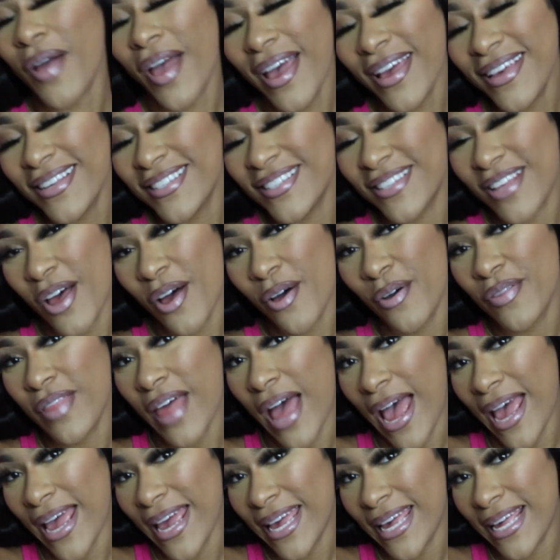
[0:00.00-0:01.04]
Okay, so
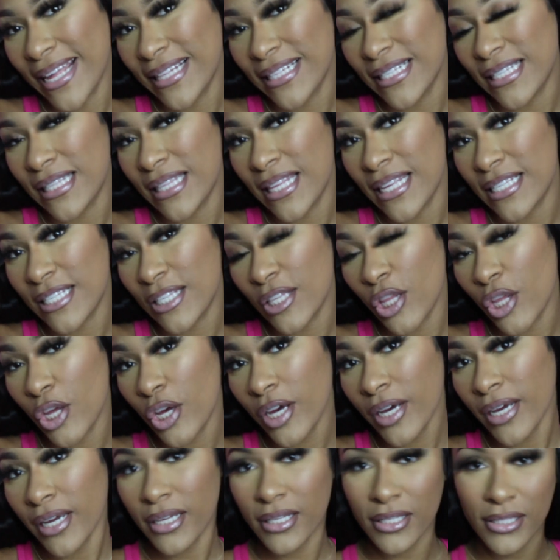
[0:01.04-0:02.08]
that ends this
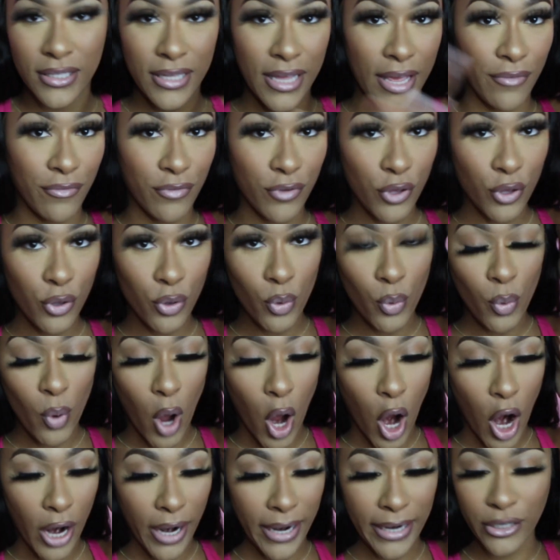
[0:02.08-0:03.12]
look. If you
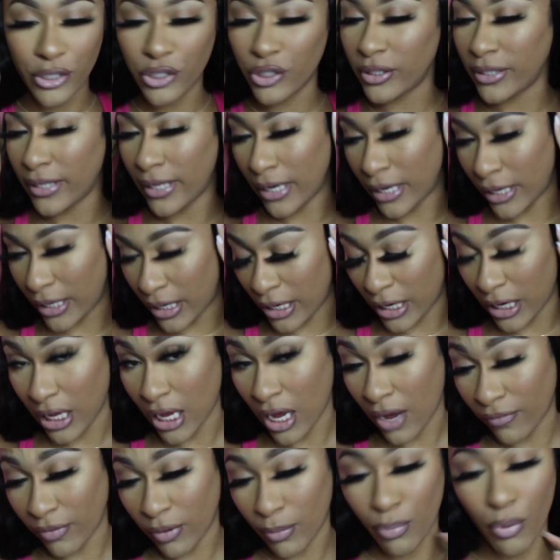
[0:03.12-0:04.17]
are interested in
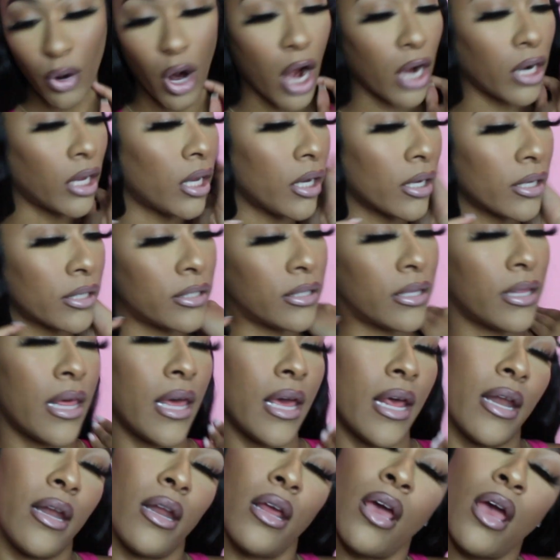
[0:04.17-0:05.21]
any of the products
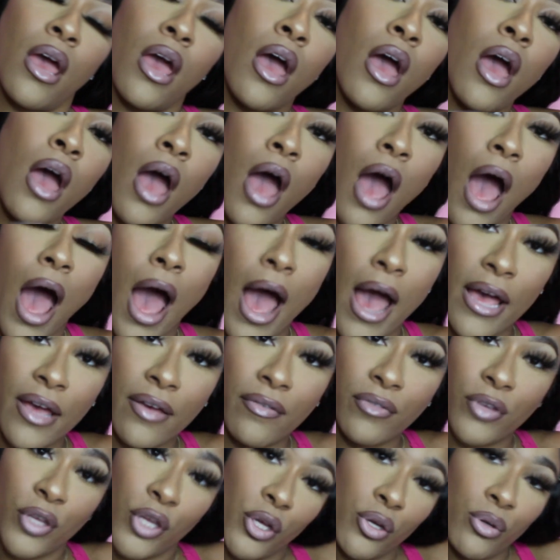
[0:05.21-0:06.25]
that
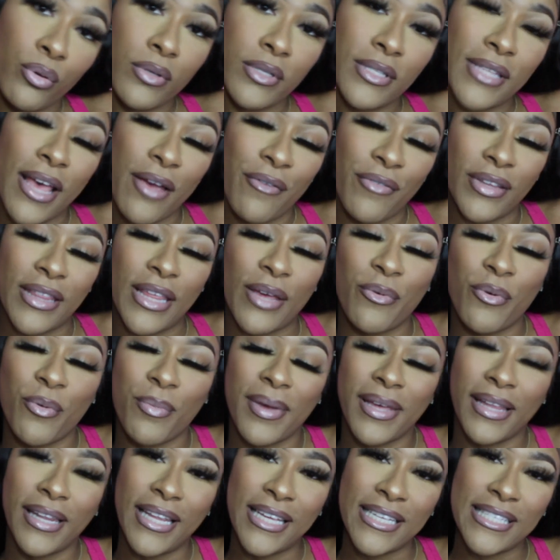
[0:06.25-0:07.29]
I've used, everything will
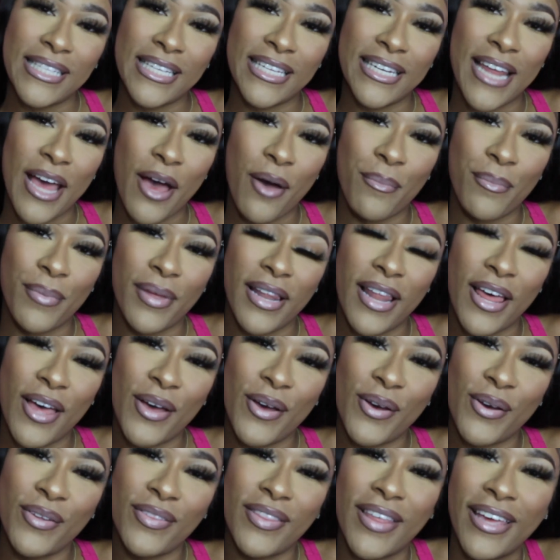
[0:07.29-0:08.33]
be listed down below.